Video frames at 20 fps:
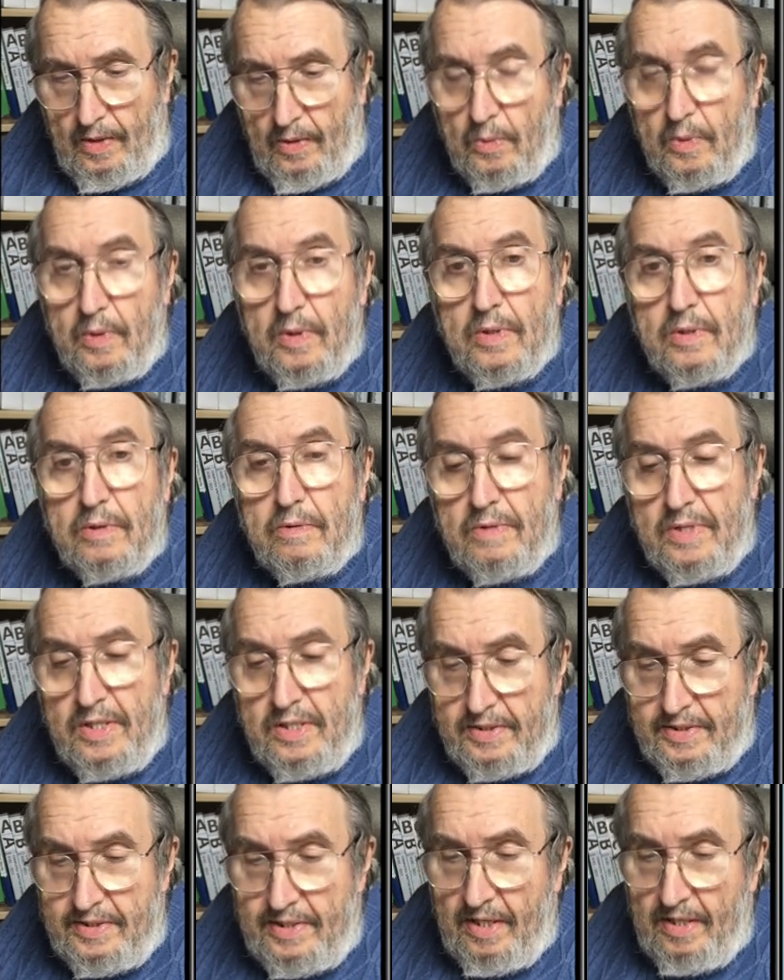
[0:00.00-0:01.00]
We owe a
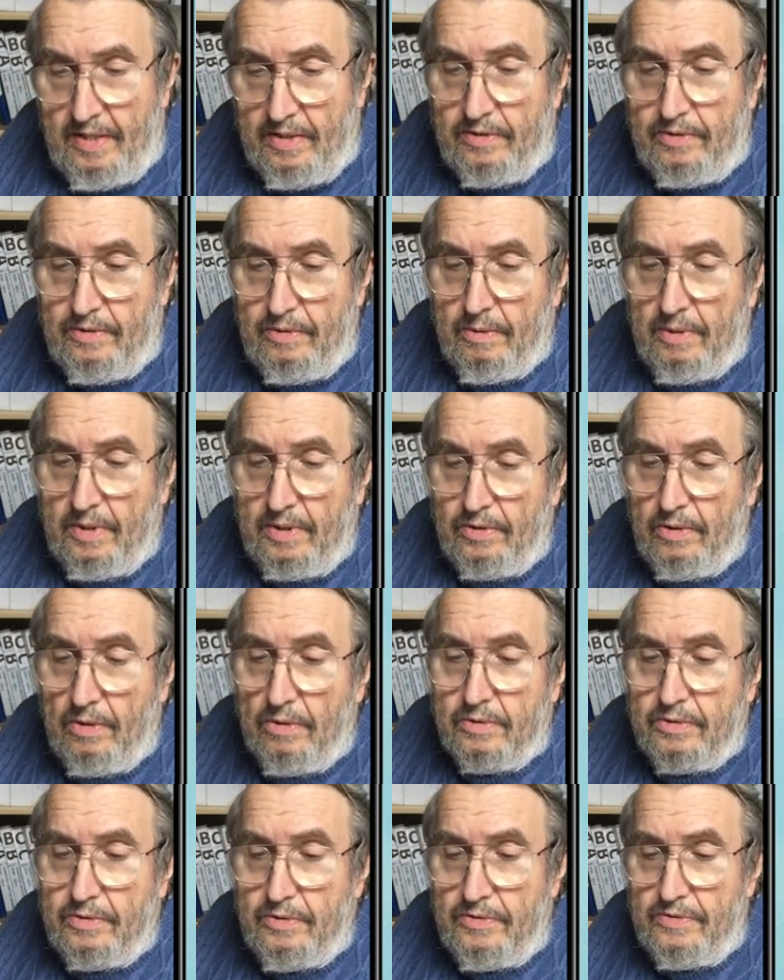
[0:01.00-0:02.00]
great debt to our
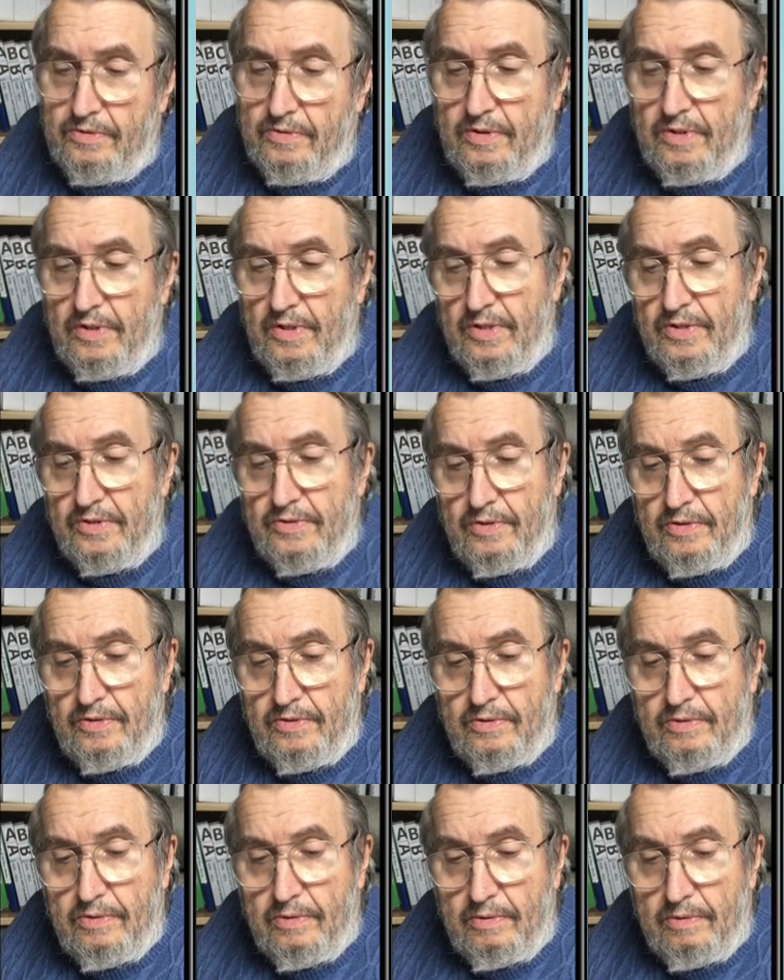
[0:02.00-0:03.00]
doctors and
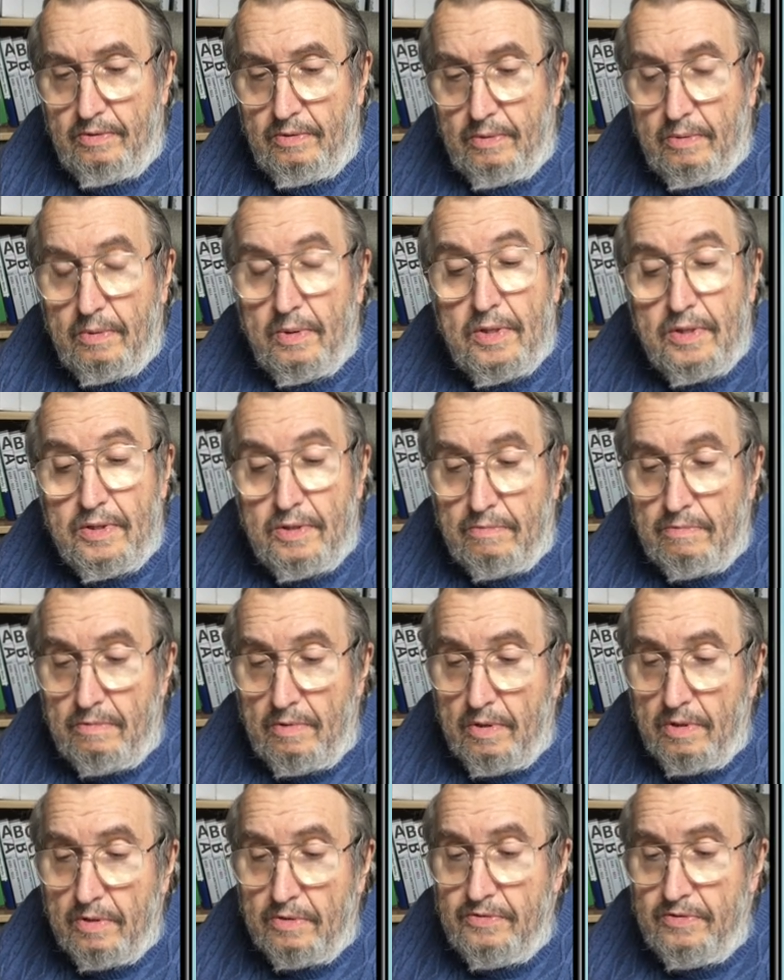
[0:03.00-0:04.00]
nurses, who are the
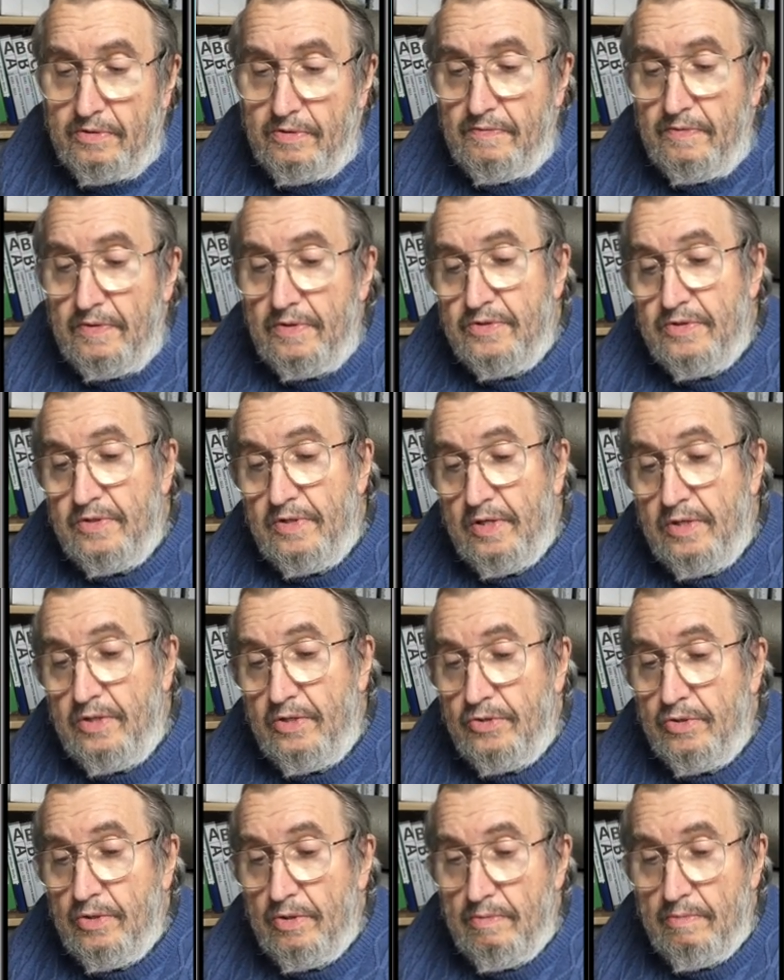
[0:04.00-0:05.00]
rocks of this
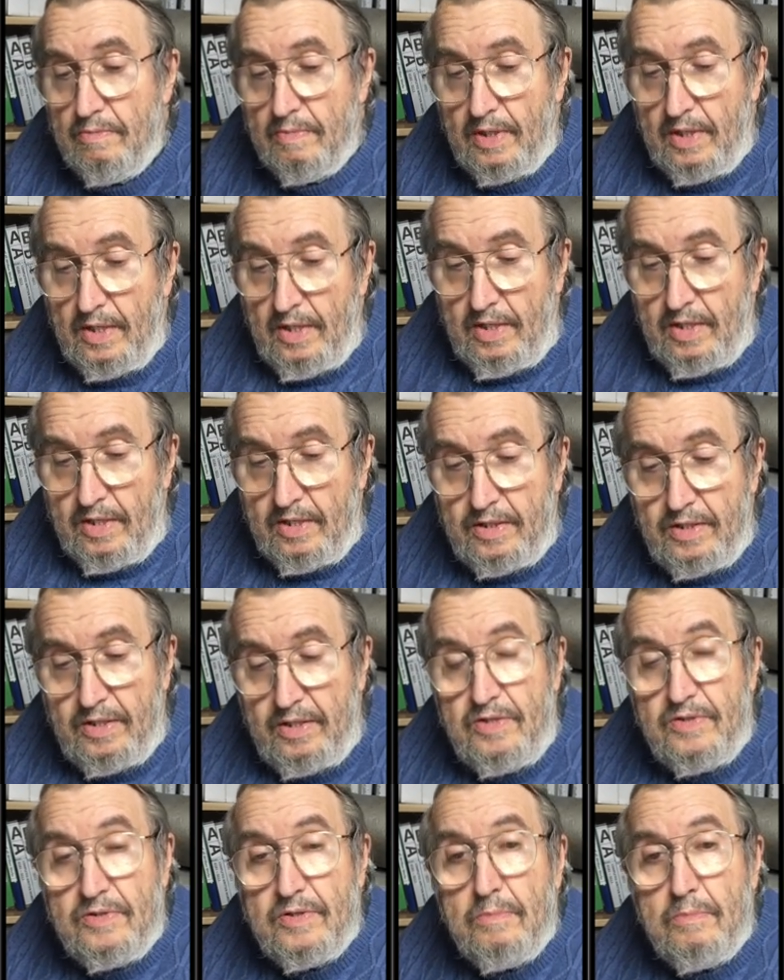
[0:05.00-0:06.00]
nation in
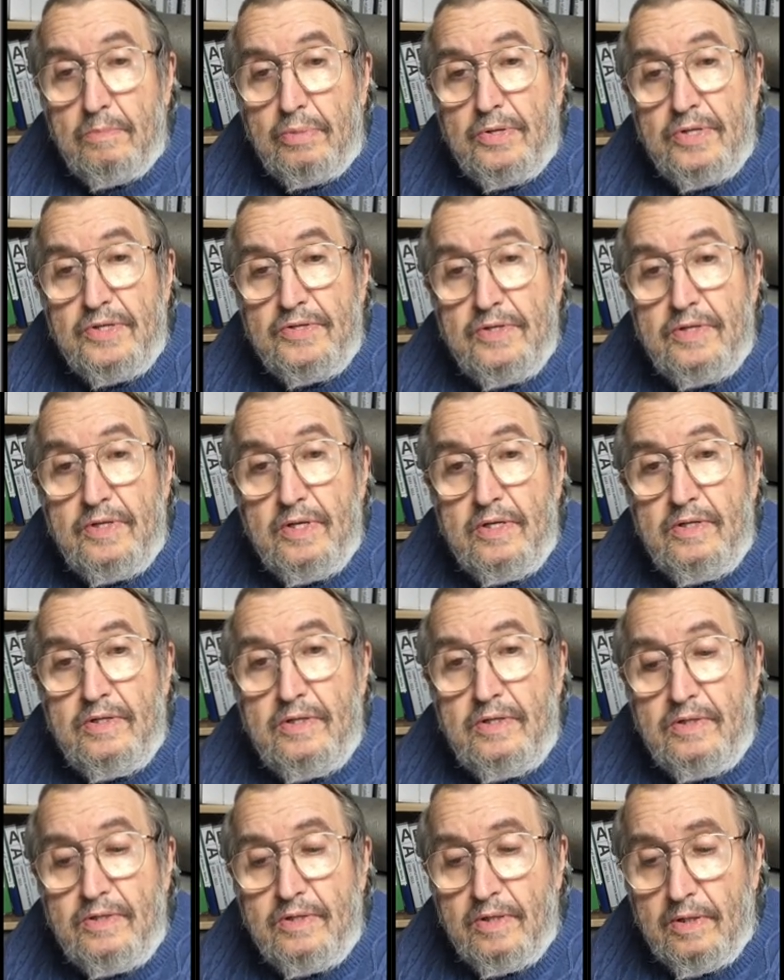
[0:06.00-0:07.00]
these
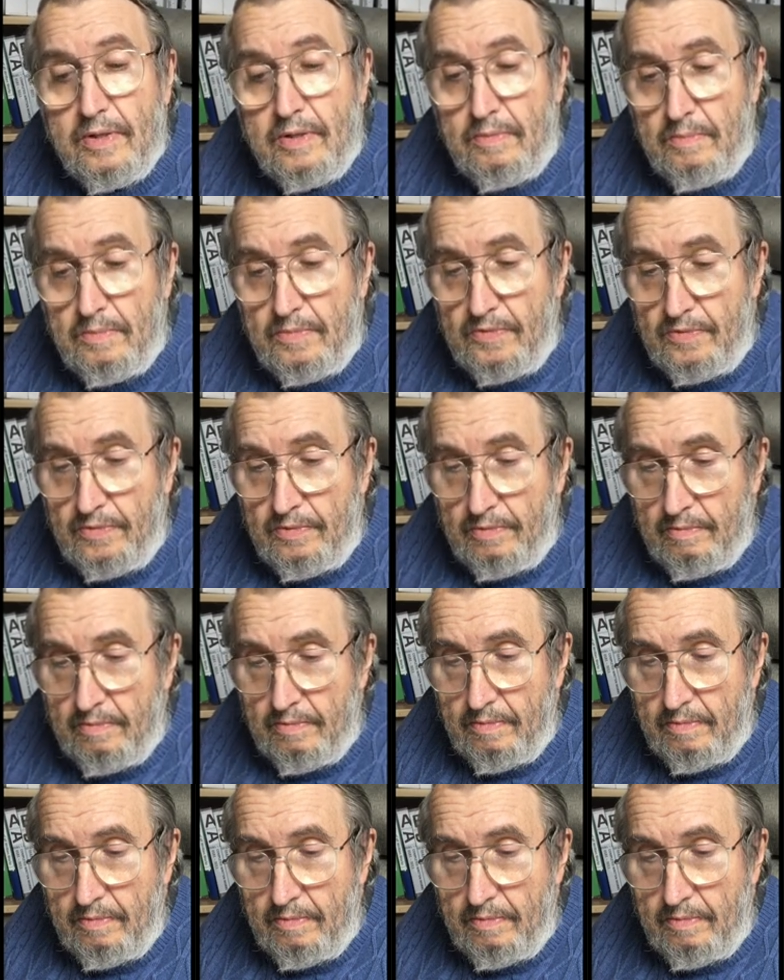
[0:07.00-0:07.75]
unprecedented times.